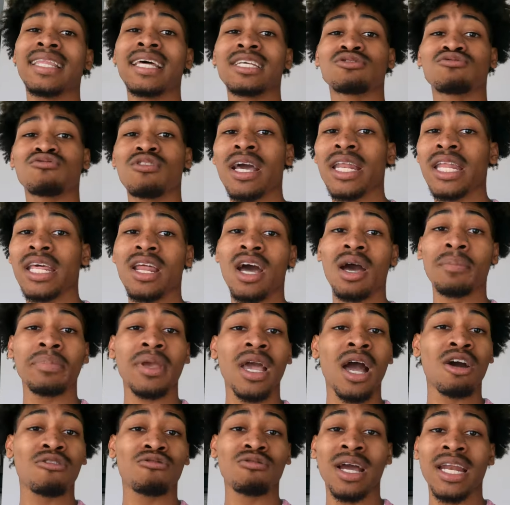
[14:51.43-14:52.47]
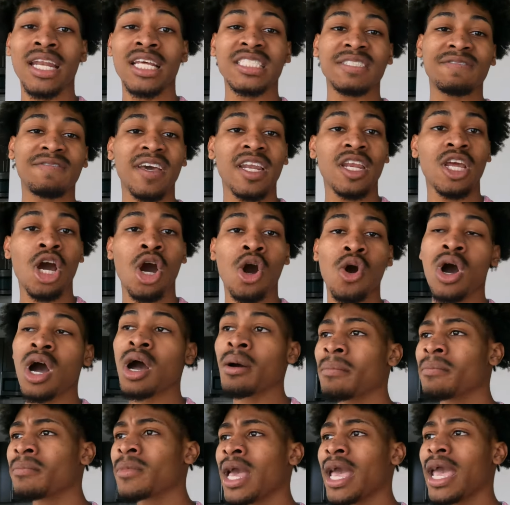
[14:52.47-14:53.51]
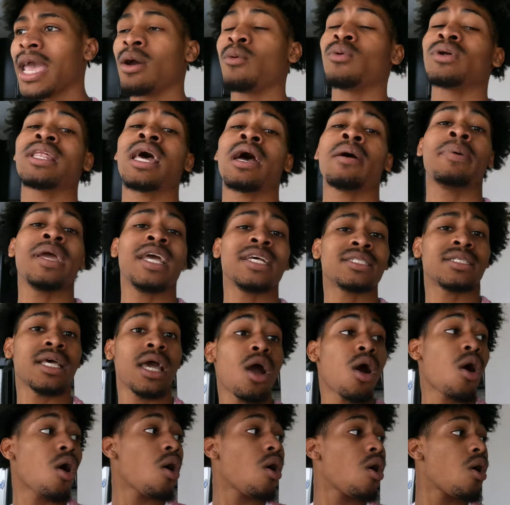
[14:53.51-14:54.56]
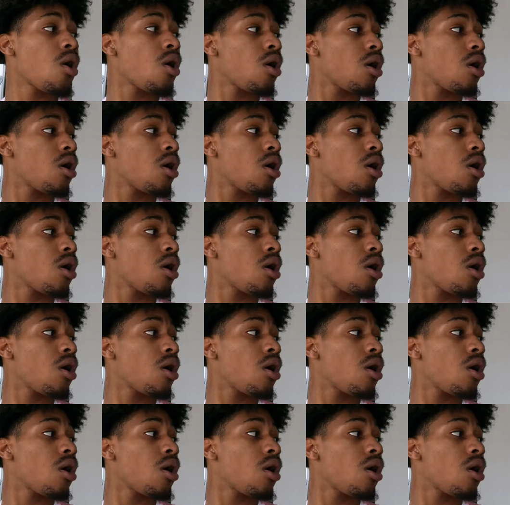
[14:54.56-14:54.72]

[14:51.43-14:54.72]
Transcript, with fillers: Let's run it up, y'all. Run this video up, and with that being said,